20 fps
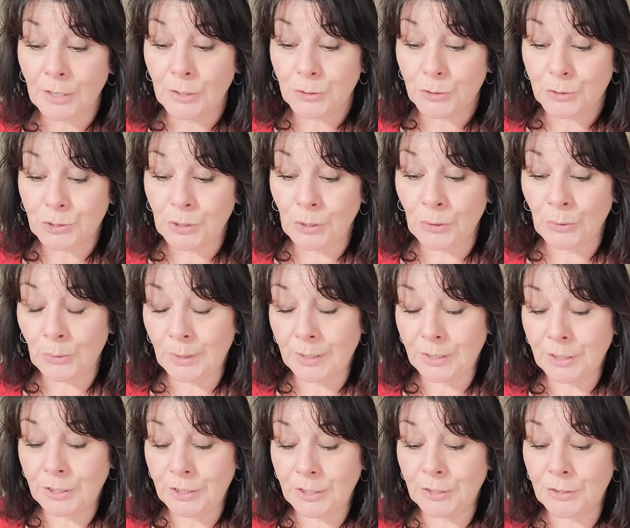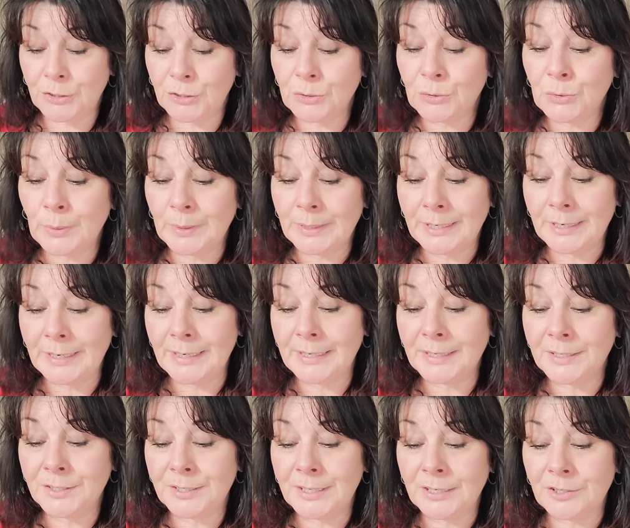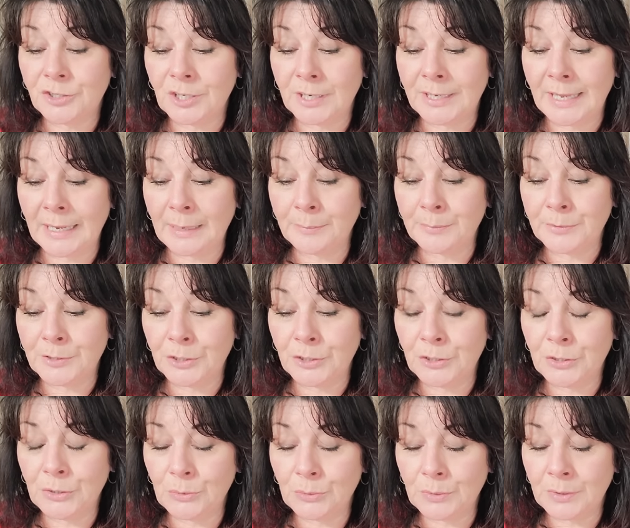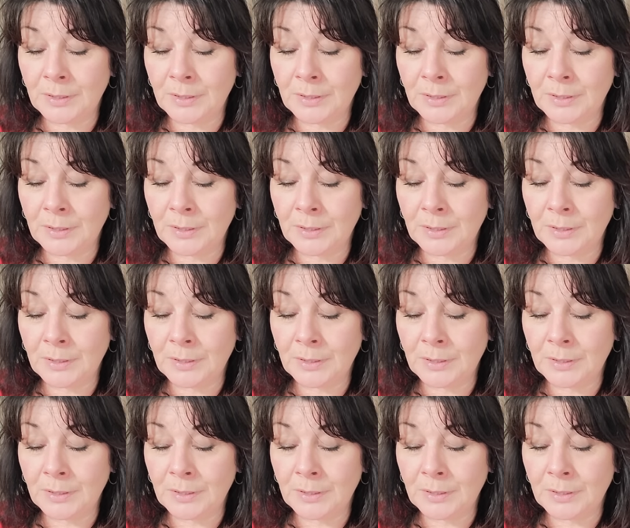So you do what it is that you came to do.